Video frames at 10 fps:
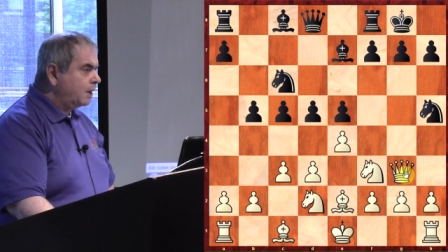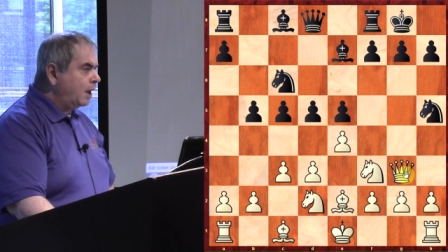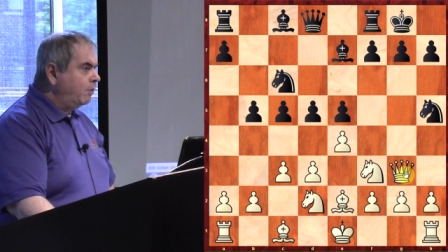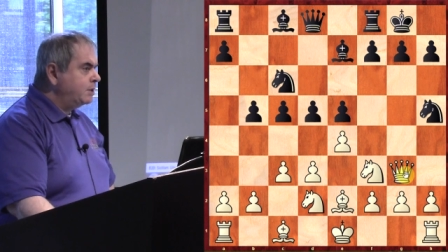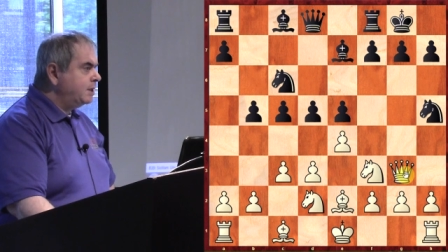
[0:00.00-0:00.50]

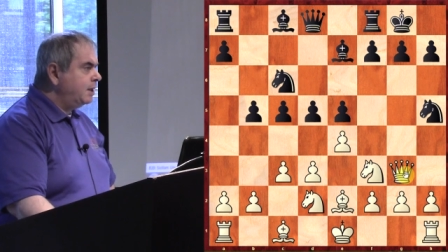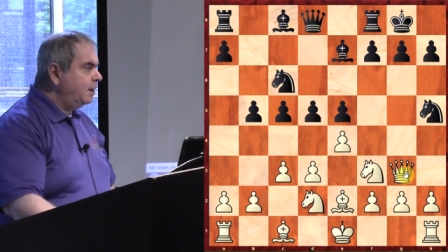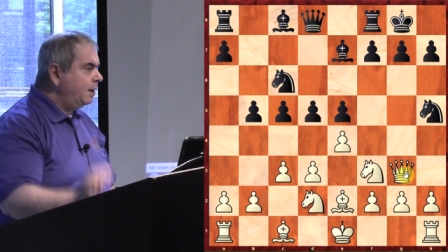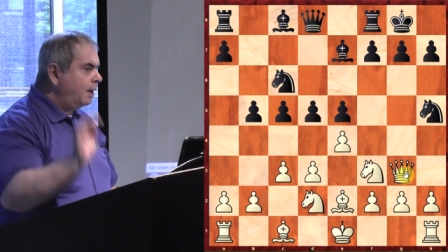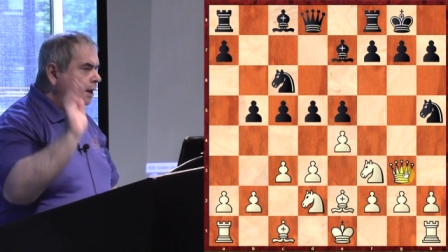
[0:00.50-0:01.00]
Can we
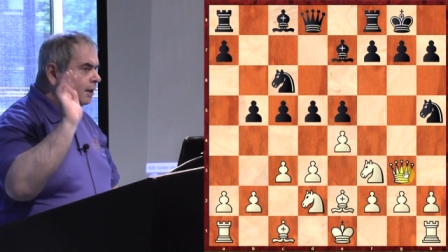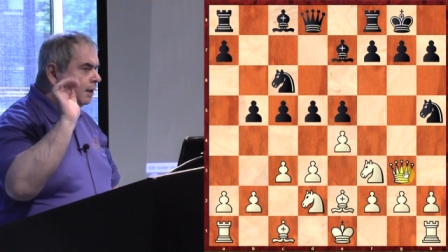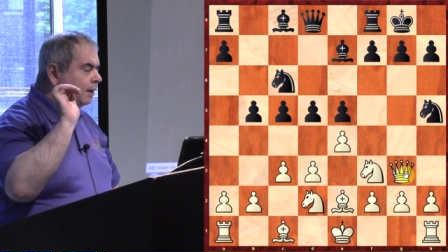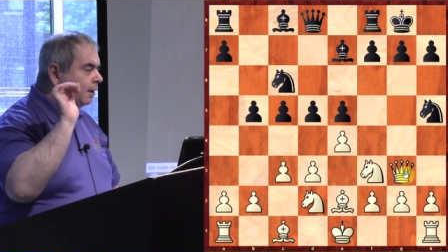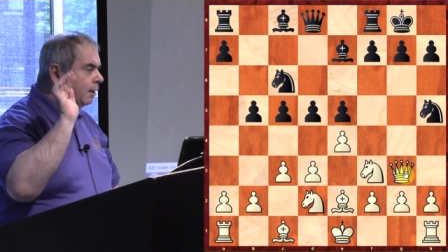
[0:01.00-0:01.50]
see a
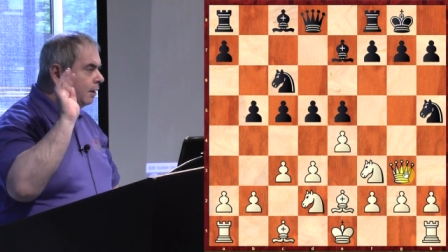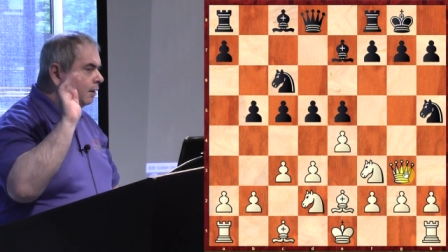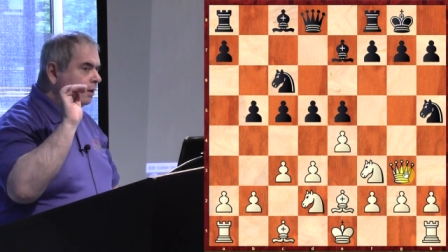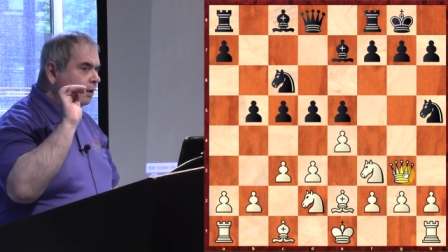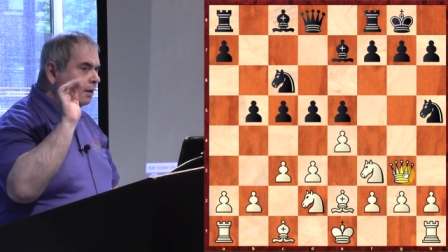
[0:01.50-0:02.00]
little
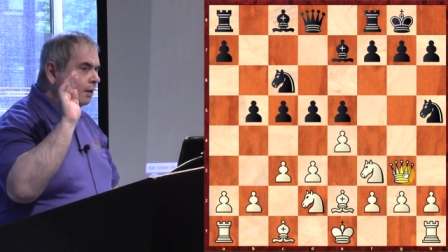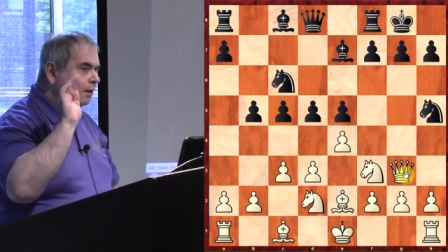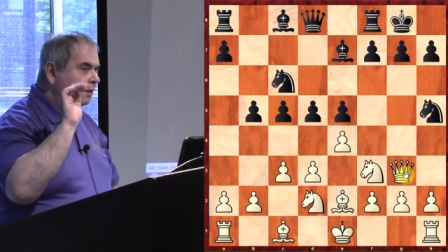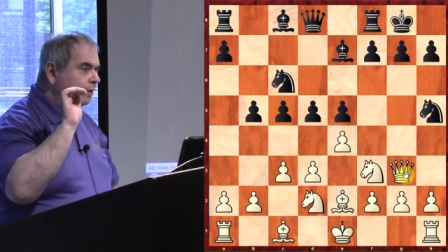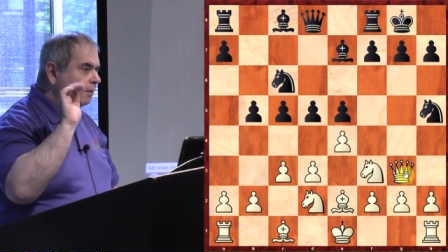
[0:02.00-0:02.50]

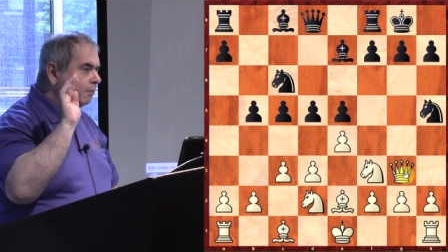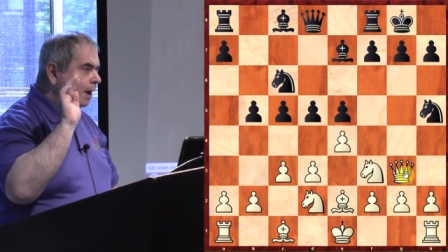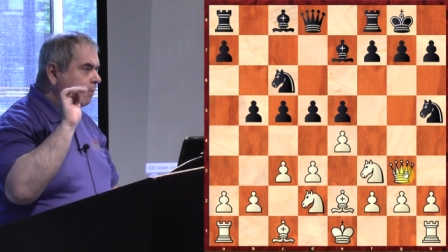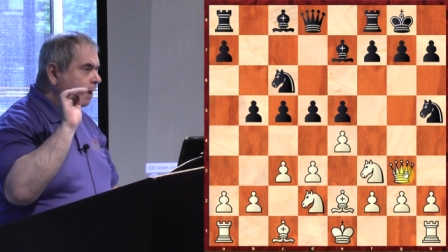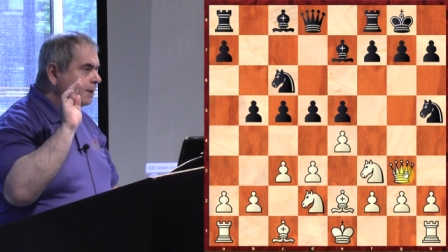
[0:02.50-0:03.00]

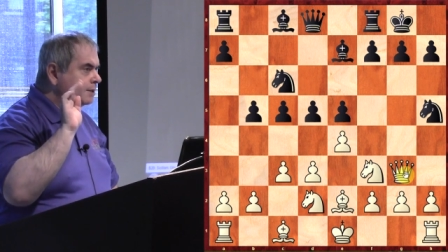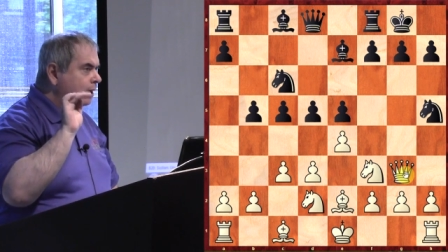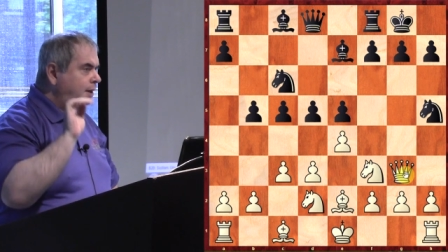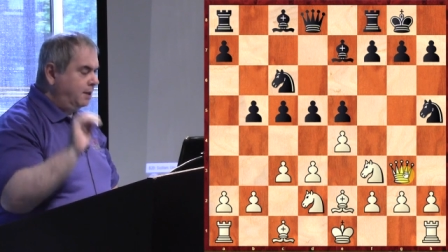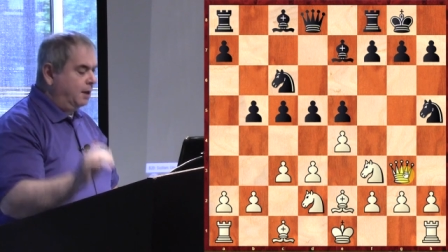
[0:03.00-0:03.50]
bye-bye
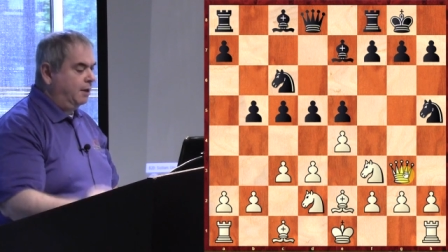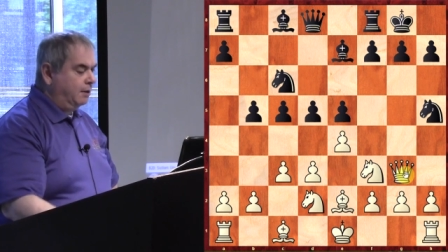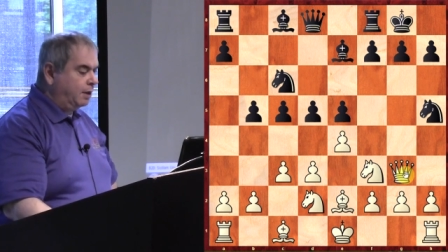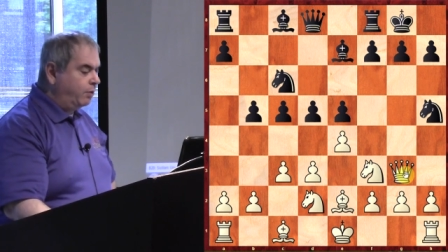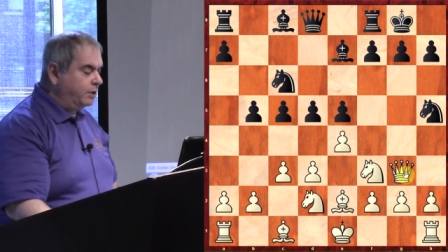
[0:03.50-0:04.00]
sign? Yeah,
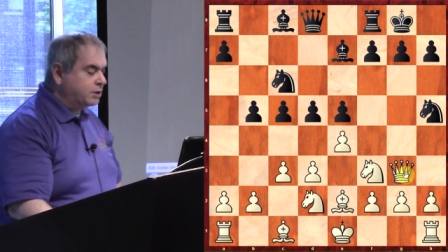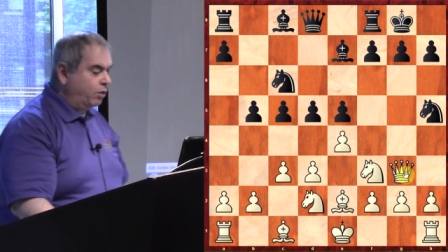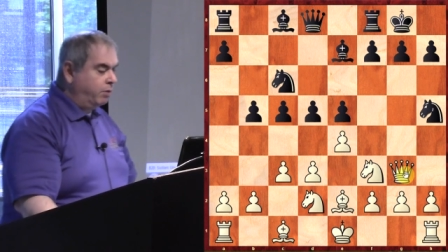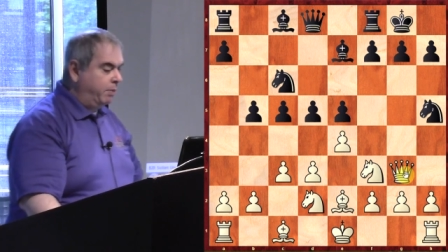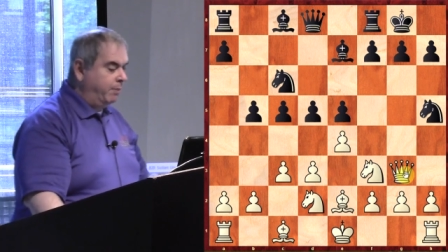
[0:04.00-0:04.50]
the queen is
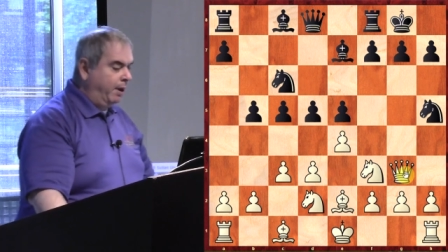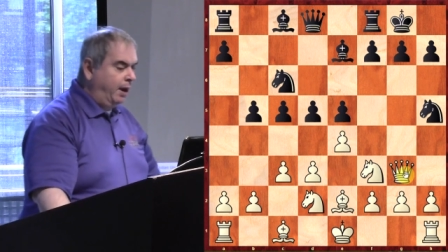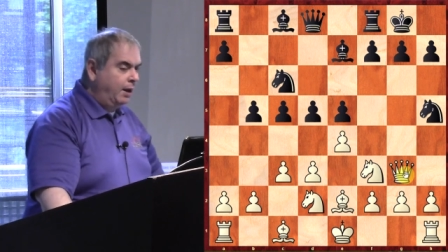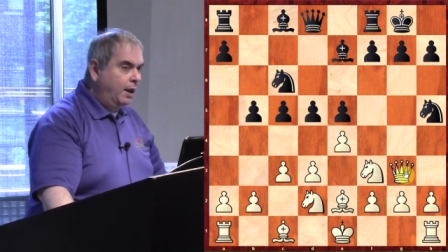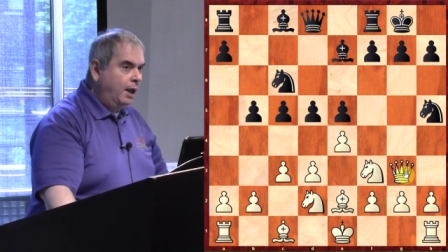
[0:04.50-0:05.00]
going
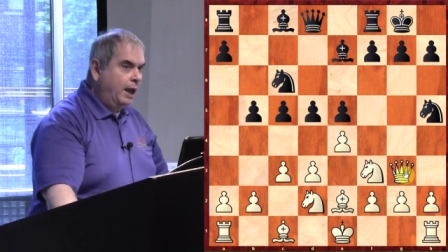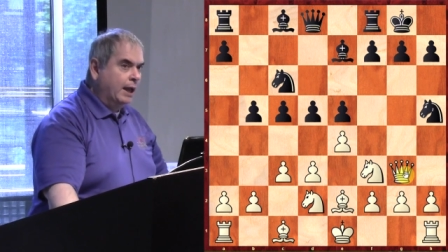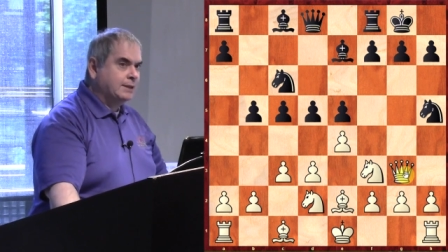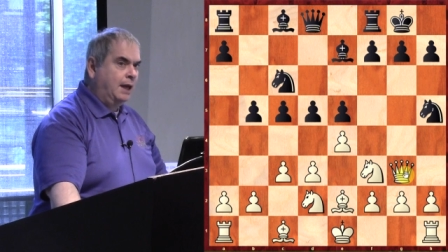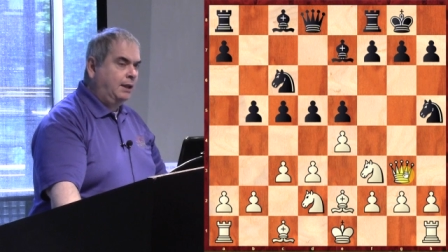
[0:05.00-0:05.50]
bye-bye.
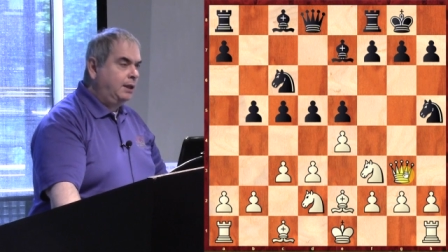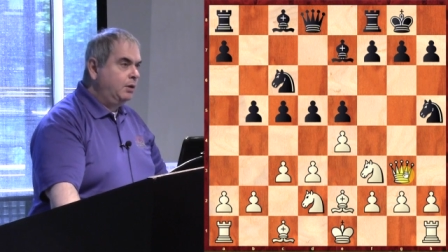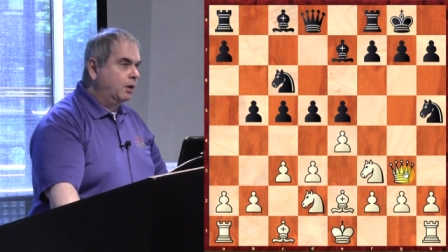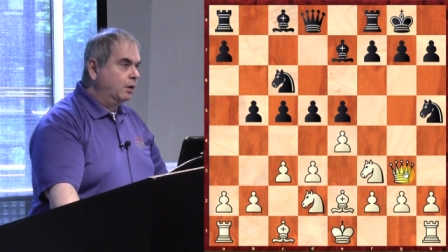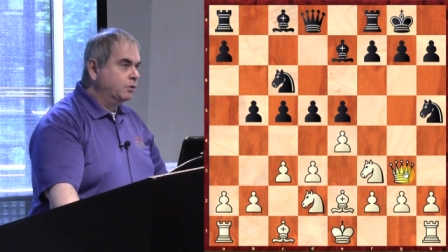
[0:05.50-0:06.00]
Exactly,
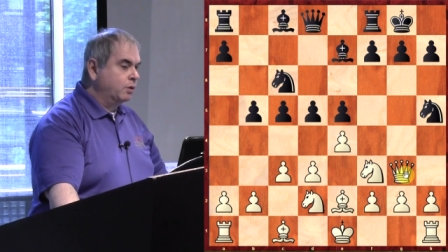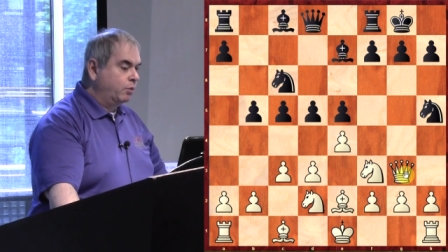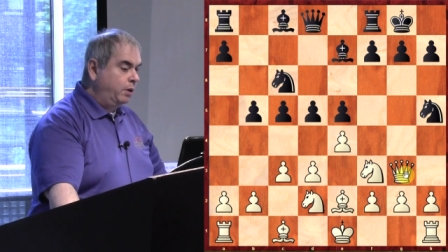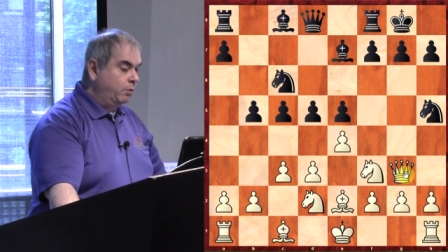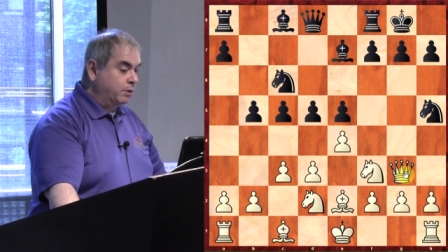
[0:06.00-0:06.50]
you're going to lose your
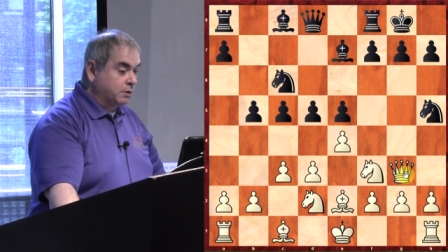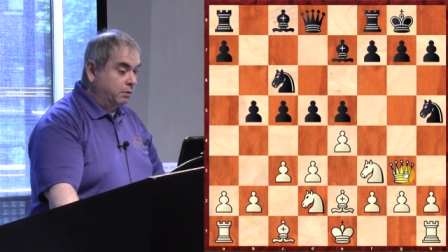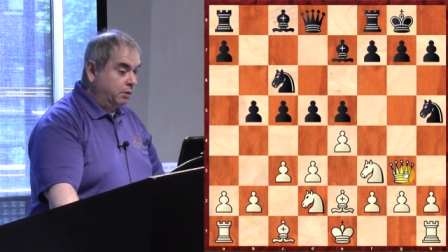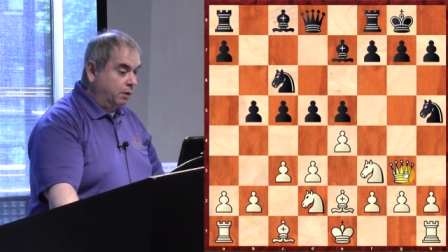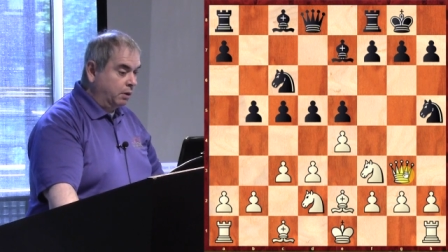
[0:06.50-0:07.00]
queen. Where's the
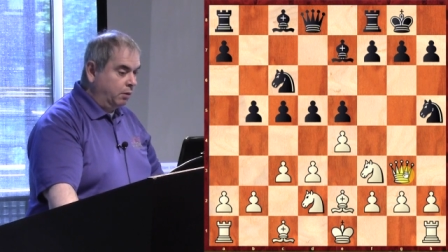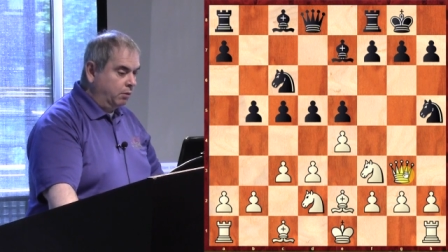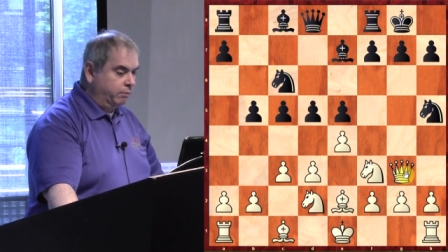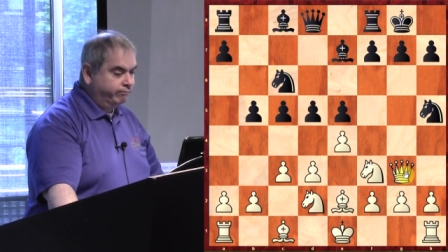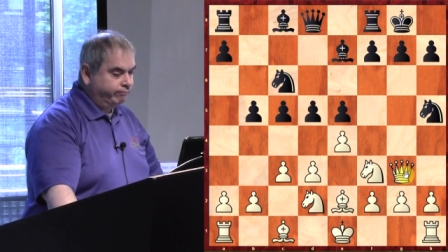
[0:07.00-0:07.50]
queen going to go?
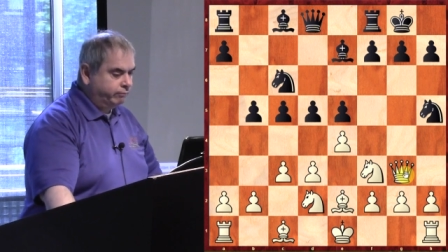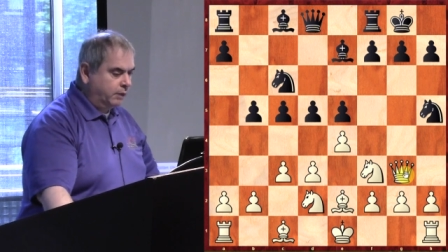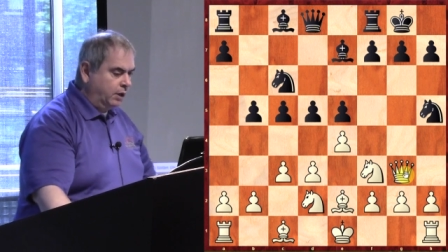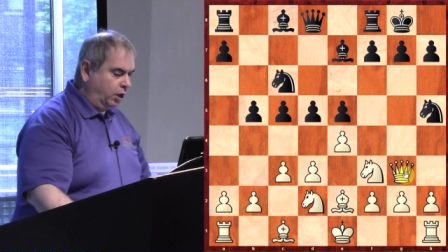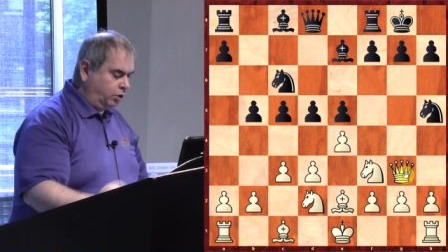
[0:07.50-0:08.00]

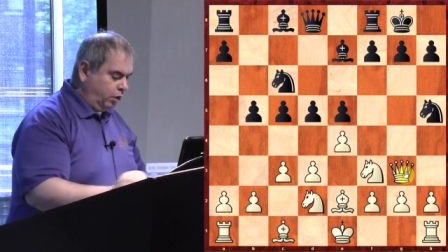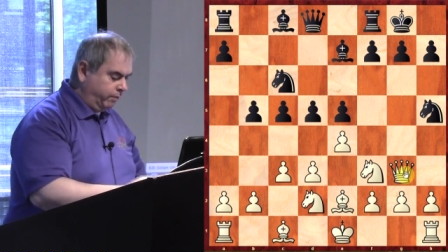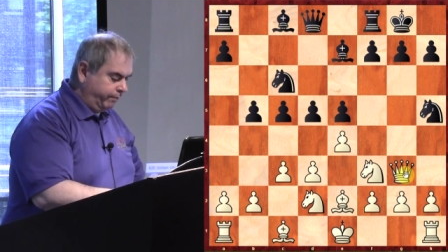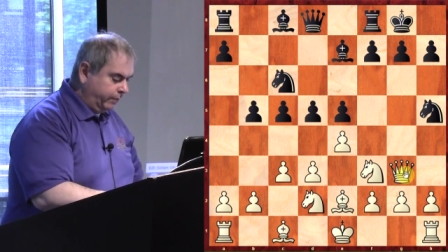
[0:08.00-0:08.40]
Not good.